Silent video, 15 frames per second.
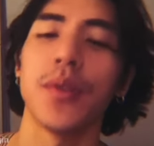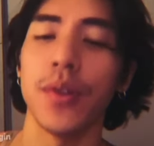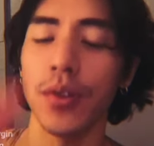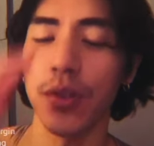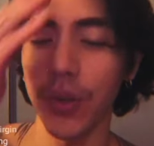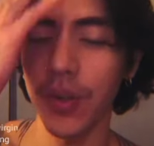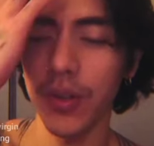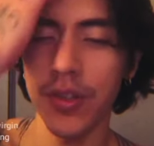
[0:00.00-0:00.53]
So
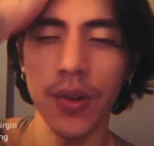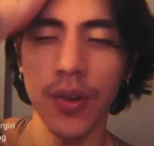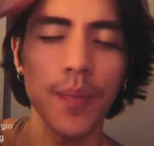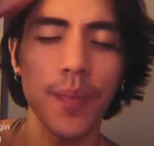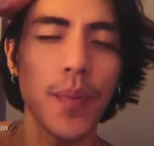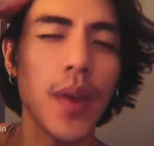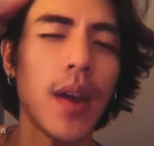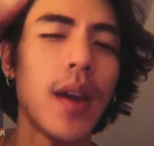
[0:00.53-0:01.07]
enjoy the
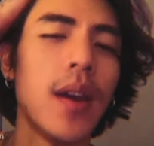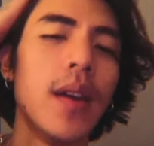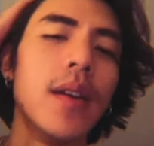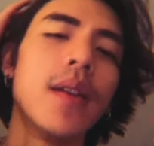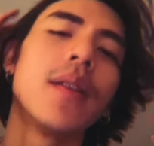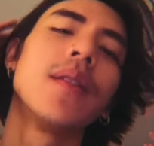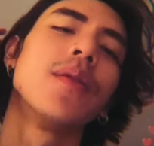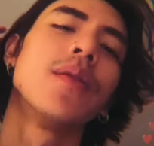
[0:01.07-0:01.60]
show,
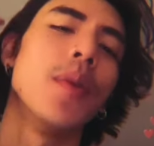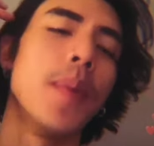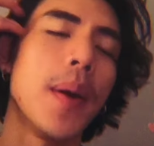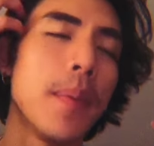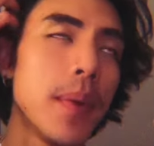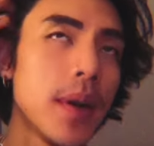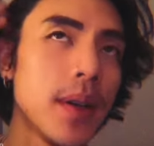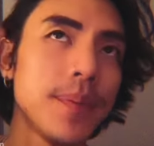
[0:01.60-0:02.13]
and
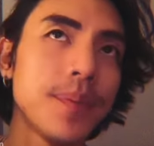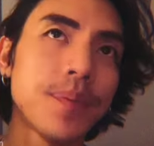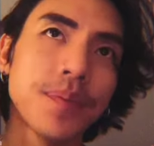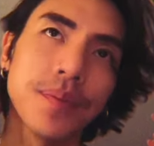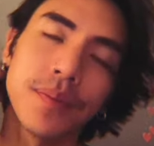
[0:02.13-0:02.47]
remember,